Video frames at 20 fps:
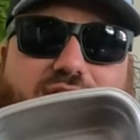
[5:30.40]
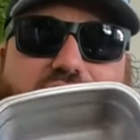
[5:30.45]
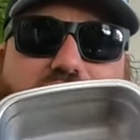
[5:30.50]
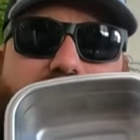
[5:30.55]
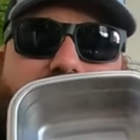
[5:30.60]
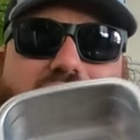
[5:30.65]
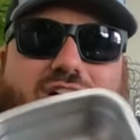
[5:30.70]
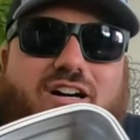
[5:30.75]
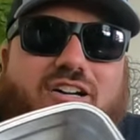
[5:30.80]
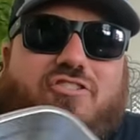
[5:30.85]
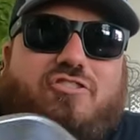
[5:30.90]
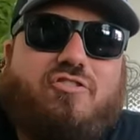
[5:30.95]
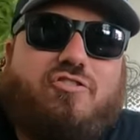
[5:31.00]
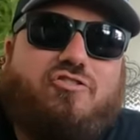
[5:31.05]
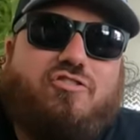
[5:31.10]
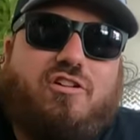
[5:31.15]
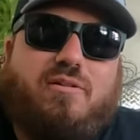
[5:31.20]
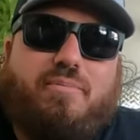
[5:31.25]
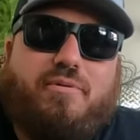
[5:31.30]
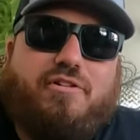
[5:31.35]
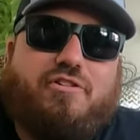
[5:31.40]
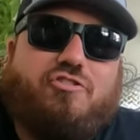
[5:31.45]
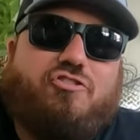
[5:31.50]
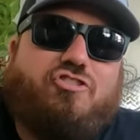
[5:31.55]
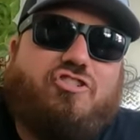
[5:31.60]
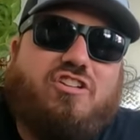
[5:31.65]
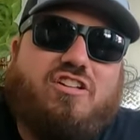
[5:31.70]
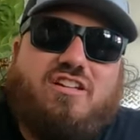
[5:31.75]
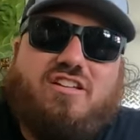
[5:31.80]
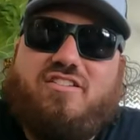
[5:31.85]
even do nachos. You could put your
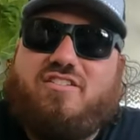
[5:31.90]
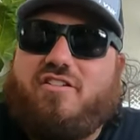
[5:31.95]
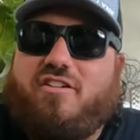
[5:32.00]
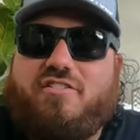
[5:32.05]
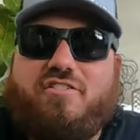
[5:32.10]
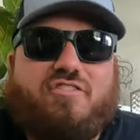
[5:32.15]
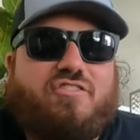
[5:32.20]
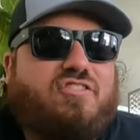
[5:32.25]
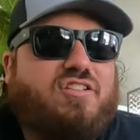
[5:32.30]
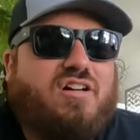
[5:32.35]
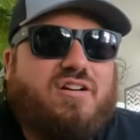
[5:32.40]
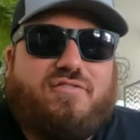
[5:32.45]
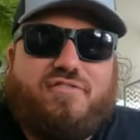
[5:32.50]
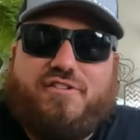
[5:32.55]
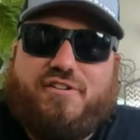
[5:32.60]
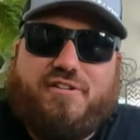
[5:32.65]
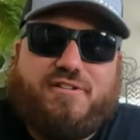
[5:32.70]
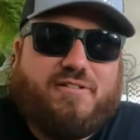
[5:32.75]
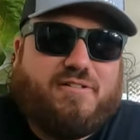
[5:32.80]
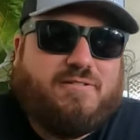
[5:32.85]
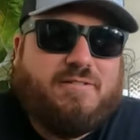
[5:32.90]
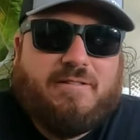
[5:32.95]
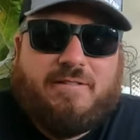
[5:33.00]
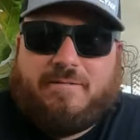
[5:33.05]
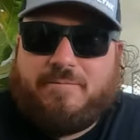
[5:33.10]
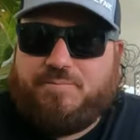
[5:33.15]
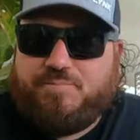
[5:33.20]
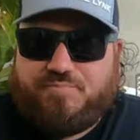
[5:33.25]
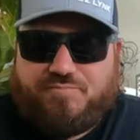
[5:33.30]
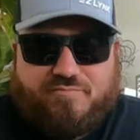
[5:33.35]
cheese and all your stuff in here,
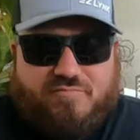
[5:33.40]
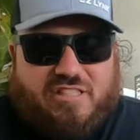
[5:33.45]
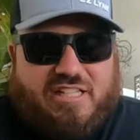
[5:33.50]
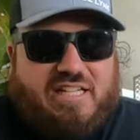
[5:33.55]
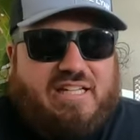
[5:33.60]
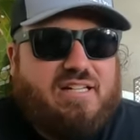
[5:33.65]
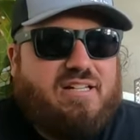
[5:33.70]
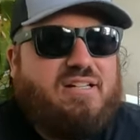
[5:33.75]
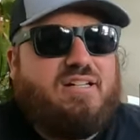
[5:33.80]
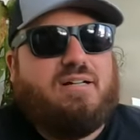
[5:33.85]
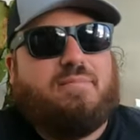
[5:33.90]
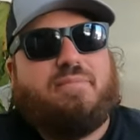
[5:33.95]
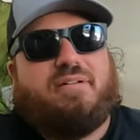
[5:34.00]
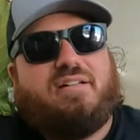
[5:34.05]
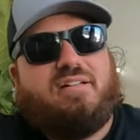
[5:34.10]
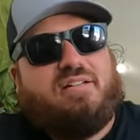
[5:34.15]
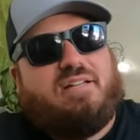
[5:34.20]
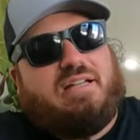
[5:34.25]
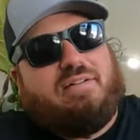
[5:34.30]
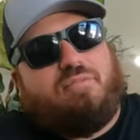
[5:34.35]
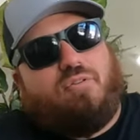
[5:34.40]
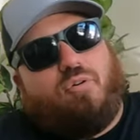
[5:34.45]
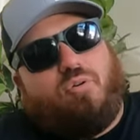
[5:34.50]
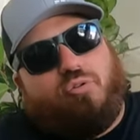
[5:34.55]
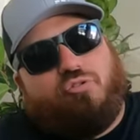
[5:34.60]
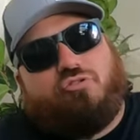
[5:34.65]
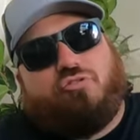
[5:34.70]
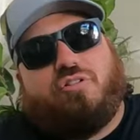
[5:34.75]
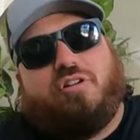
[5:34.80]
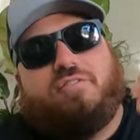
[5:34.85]
heat it up, and then have a
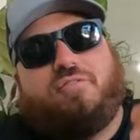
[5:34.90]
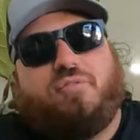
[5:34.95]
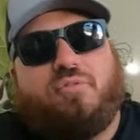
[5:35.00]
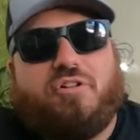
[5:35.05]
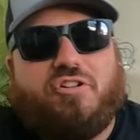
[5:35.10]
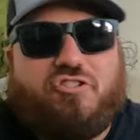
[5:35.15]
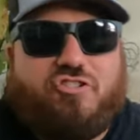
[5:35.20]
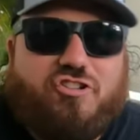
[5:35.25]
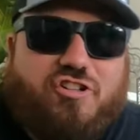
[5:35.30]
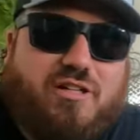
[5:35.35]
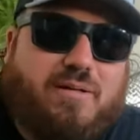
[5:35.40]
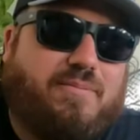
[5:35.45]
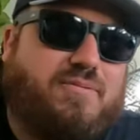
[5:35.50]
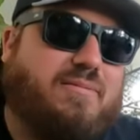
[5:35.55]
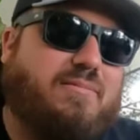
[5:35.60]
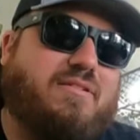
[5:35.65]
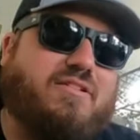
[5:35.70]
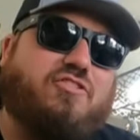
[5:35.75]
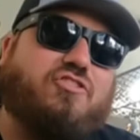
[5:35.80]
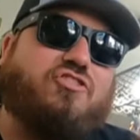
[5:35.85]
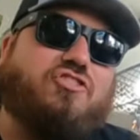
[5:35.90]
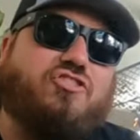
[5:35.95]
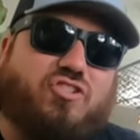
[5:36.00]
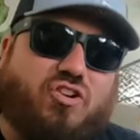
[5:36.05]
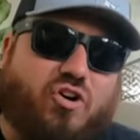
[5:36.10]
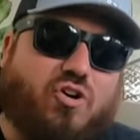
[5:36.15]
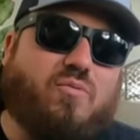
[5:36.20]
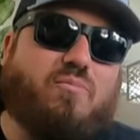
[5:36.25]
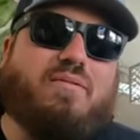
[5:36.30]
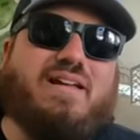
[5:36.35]
whole tray full of chips. I mean, there's
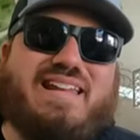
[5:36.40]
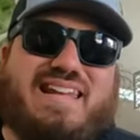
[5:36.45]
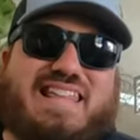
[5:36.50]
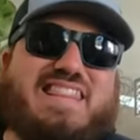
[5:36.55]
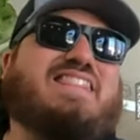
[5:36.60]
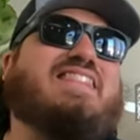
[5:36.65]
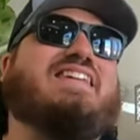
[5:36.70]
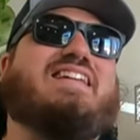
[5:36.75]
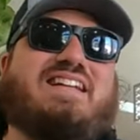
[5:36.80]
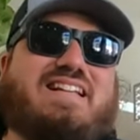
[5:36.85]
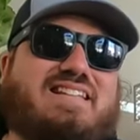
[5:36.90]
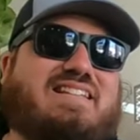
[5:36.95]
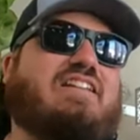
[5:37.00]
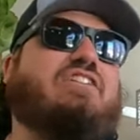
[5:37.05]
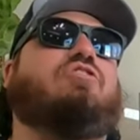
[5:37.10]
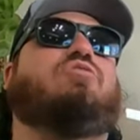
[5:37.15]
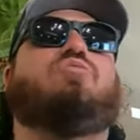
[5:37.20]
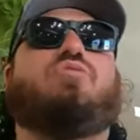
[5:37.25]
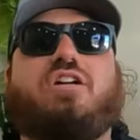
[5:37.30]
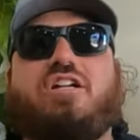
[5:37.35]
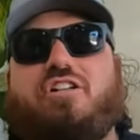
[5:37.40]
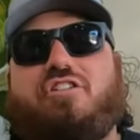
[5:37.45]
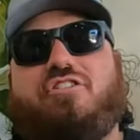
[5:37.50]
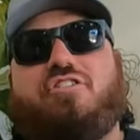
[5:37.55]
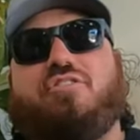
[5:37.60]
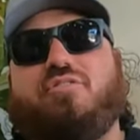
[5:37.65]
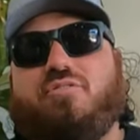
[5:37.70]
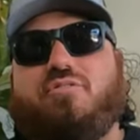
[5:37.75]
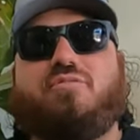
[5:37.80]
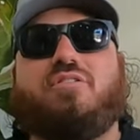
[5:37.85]
so many things that you could
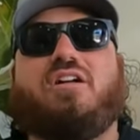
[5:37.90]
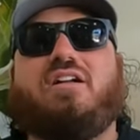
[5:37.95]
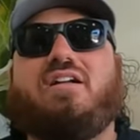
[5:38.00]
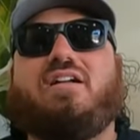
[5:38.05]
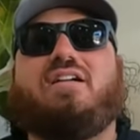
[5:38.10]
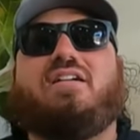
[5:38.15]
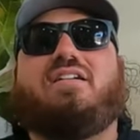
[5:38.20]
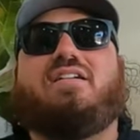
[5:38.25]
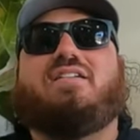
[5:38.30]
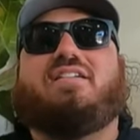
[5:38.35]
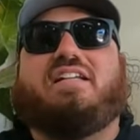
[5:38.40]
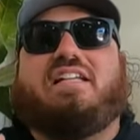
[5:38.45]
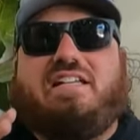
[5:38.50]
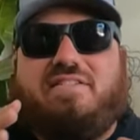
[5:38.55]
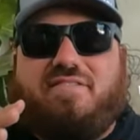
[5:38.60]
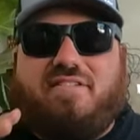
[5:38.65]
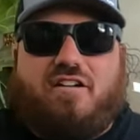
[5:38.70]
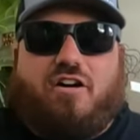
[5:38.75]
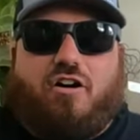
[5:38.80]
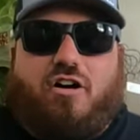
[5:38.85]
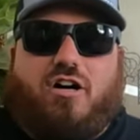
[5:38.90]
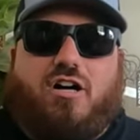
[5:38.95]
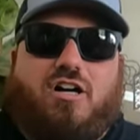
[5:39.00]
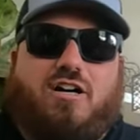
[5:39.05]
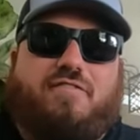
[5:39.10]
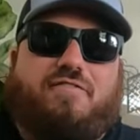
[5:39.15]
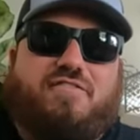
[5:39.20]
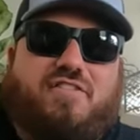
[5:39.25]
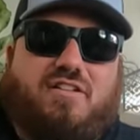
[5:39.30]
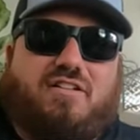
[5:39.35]
do even
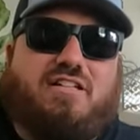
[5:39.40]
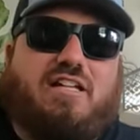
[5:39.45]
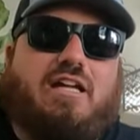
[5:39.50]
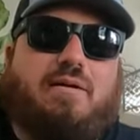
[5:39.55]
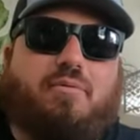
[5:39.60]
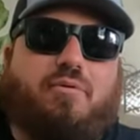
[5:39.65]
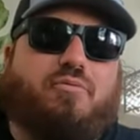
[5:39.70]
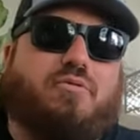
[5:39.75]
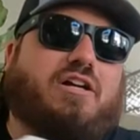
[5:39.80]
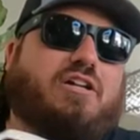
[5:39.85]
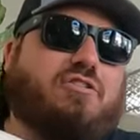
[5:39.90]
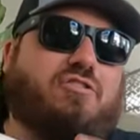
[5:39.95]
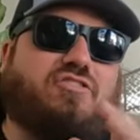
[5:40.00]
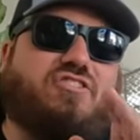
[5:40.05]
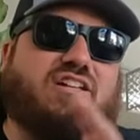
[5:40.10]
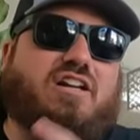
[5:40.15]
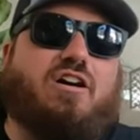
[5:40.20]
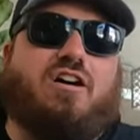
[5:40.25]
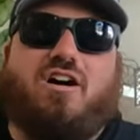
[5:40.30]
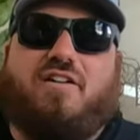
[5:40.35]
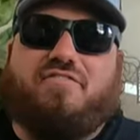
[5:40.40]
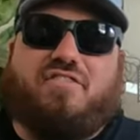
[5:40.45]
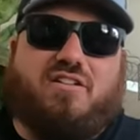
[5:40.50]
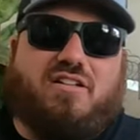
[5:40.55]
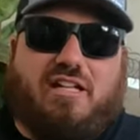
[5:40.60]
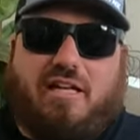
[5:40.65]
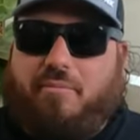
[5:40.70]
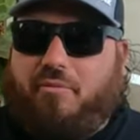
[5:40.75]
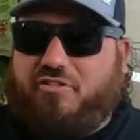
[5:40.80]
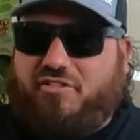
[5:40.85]
off the label. When I do say off the
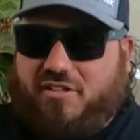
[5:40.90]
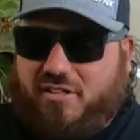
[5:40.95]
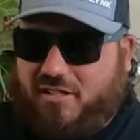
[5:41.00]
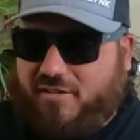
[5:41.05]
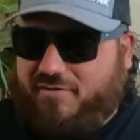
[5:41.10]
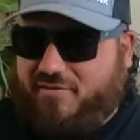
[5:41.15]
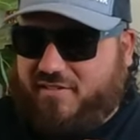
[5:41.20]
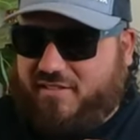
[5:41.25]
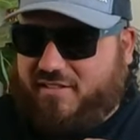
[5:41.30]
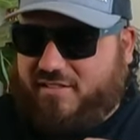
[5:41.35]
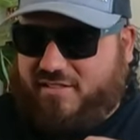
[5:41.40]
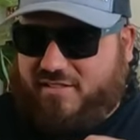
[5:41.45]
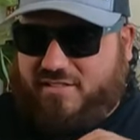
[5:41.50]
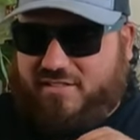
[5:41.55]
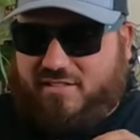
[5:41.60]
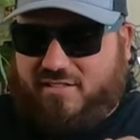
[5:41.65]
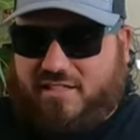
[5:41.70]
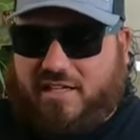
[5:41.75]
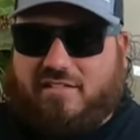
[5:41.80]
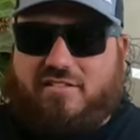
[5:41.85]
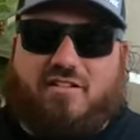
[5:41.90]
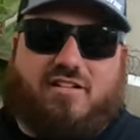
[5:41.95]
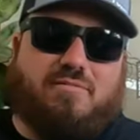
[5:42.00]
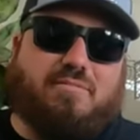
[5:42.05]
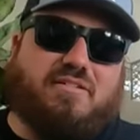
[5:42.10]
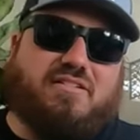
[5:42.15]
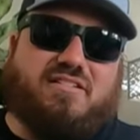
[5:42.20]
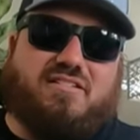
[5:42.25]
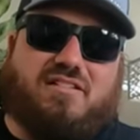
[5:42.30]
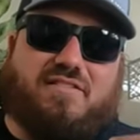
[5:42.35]
label stuff, the, the I talk
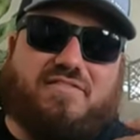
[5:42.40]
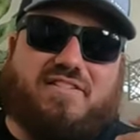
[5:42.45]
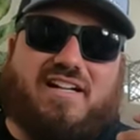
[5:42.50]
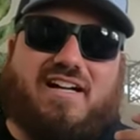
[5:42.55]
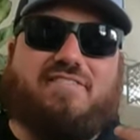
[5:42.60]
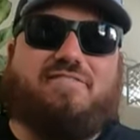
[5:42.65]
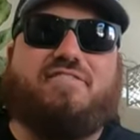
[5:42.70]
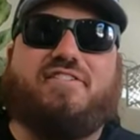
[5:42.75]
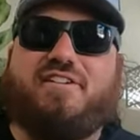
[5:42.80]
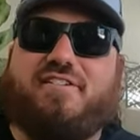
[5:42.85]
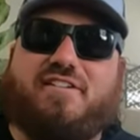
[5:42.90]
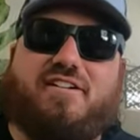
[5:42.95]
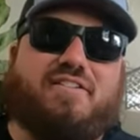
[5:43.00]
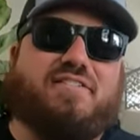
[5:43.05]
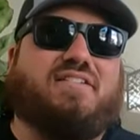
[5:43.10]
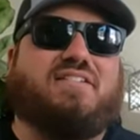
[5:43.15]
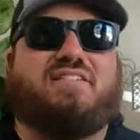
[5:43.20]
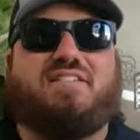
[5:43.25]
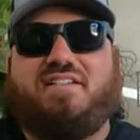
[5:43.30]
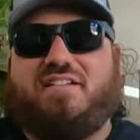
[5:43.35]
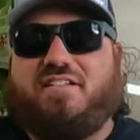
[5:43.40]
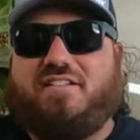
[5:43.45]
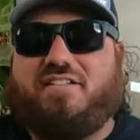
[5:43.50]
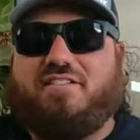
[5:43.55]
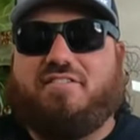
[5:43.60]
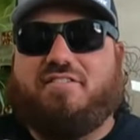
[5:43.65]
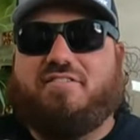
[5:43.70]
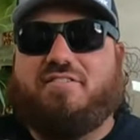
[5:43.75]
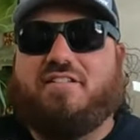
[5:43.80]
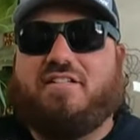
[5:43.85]
about the stuff that I figured out this thing can
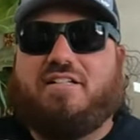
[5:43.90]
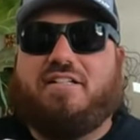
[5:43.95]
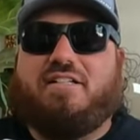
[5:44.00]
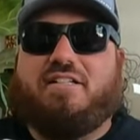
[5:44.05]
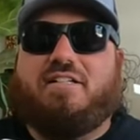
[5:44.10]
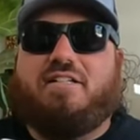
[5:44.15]
do,